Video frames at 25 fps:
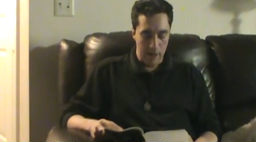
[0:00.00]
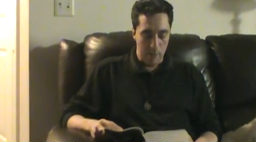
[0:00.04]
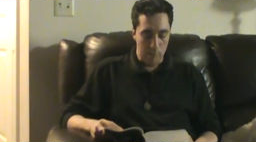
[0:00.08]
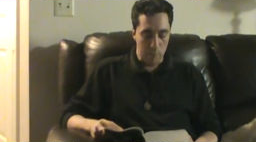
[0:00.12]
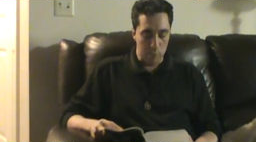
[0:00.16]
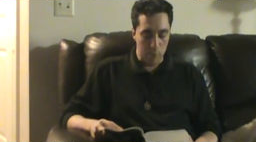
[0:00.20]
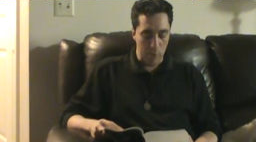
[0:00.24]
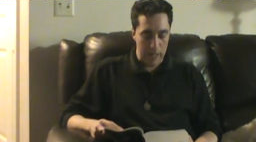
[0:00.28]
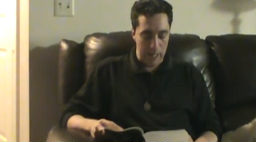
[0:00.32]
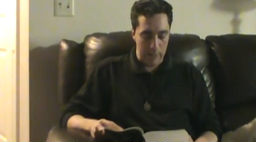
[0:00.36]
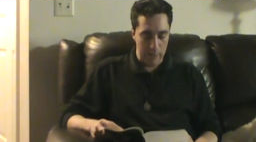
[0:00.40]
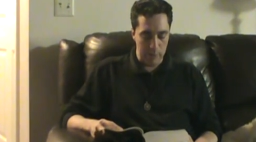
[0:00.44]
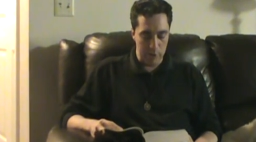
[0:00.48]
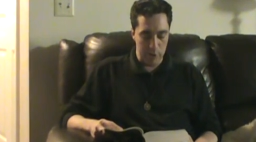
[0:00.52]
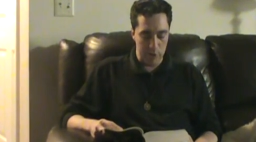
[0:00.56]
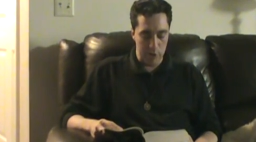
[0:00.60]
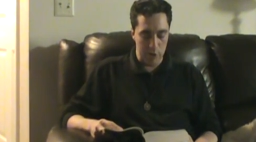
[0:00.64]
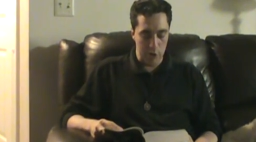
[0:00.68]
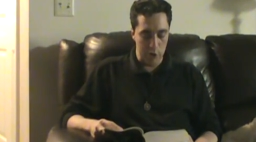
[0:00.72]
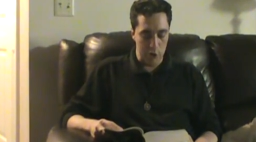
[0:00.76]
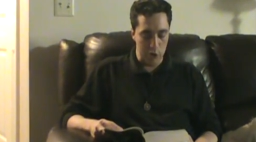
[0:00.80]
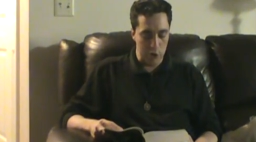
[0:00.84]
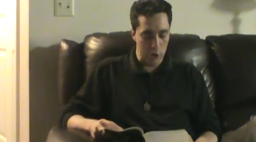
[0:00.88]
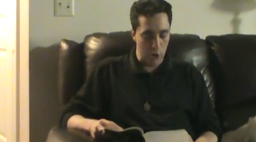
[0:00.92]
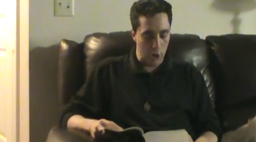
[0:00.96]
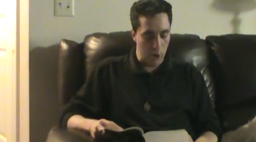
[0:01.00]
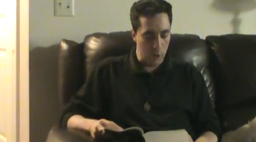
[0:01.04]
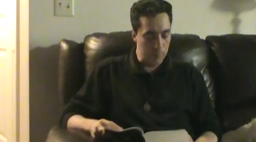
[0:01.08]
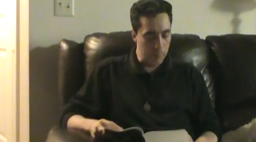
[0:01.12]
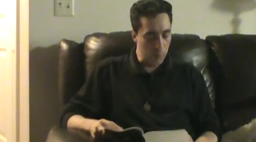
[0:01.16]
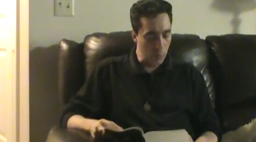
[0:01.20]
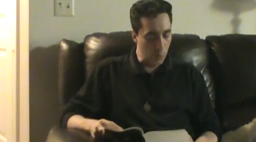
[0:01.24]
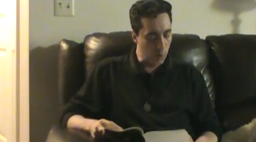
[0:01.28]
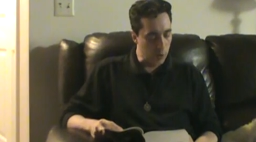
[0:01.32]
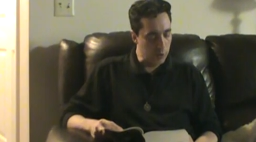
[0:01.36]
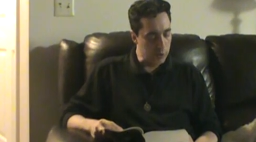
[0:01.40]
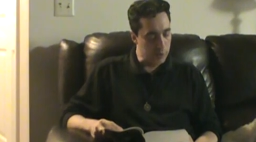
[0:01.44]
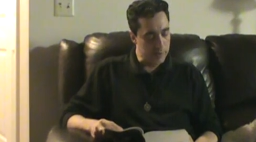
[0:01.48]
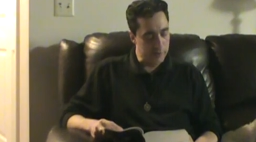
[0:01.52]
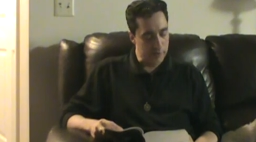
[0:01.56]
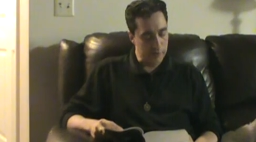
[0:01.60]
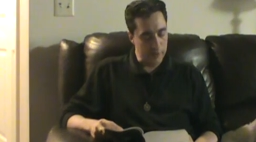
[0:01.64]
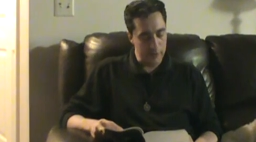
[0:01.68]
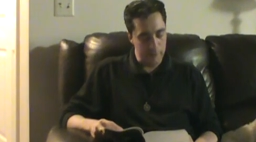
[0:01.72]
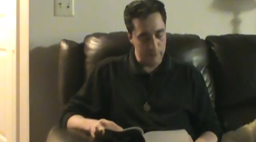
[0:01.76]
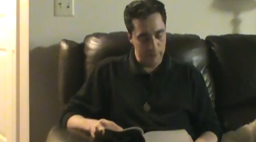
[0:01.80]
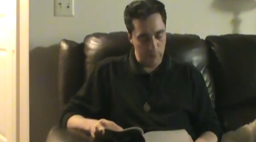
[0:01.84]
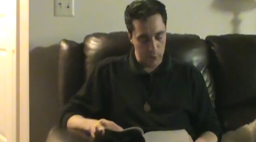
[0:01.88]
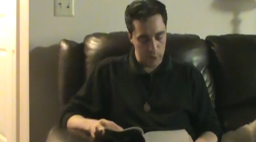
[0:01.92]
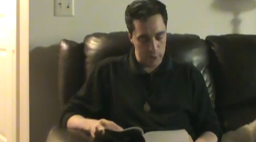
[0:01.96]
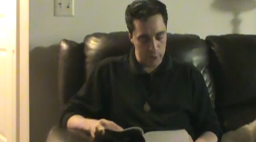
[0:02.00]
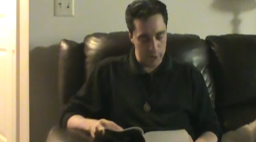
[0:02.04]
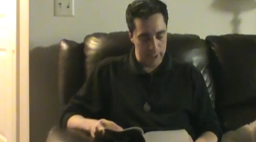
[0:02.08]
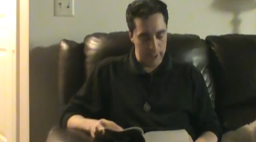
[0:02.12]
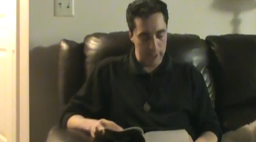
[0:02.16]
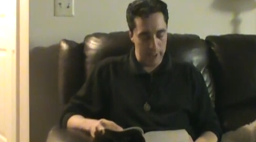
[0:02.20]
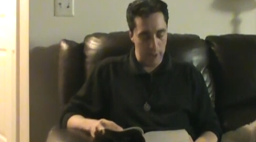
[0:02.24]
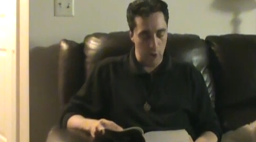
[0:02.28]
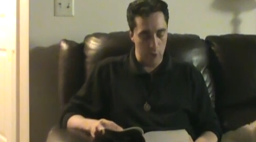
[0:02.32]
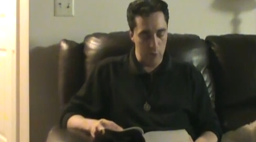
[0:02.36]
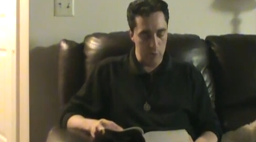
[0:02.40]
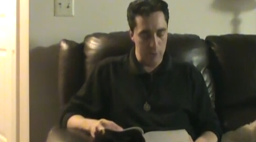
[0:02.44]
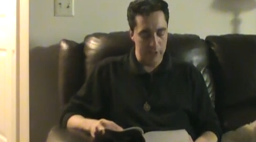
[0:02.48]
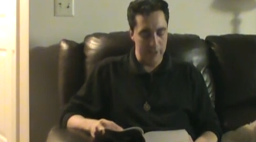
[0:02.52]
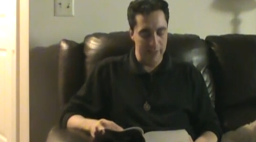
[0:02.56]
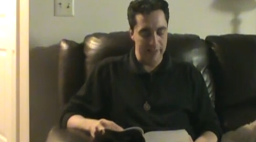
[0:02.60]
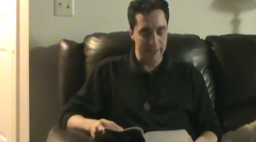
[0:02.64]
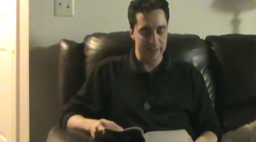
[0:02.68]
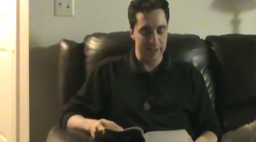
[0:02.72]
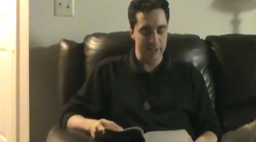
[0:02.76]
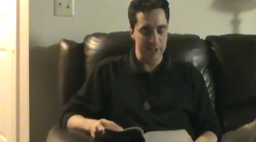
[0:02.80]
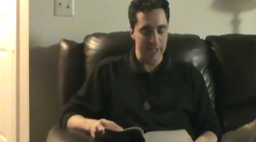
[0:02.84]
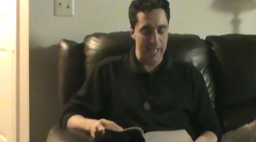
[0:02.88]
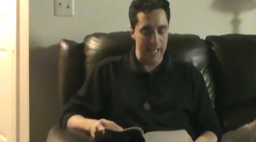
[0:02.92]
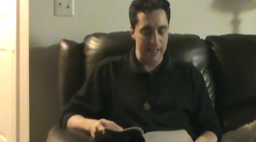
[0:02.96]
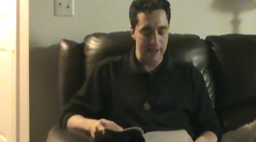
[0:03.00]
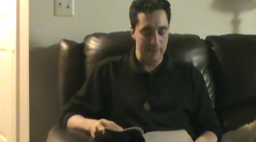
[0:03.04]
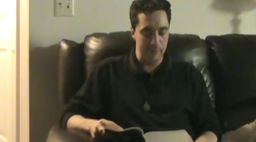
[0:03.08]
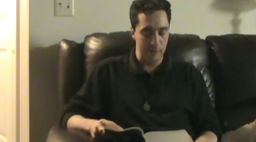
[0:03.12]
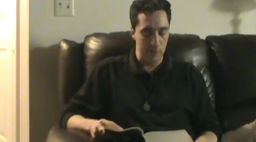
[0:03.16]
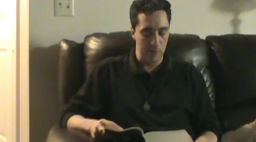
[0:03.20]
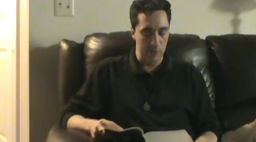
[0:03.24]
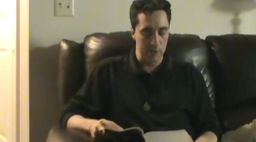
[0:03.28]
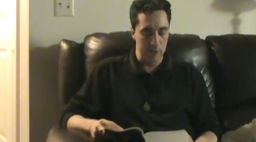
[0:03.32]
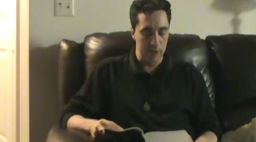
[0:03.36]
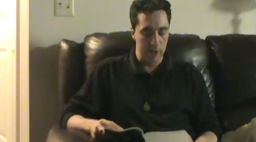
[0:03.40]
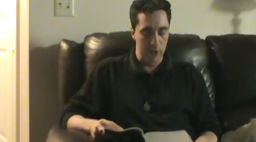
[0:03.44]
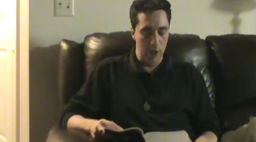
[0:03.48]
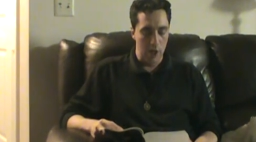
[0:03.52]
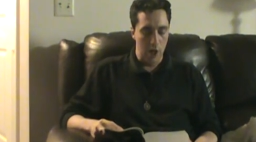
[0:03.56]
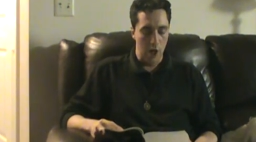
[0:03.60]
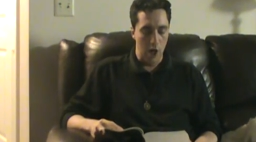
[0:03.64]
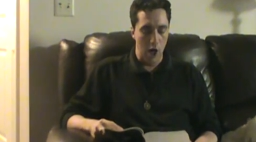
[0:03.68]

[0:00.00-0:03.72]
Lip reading: pronounces the charmed words of conversion, and goes to the scaffold,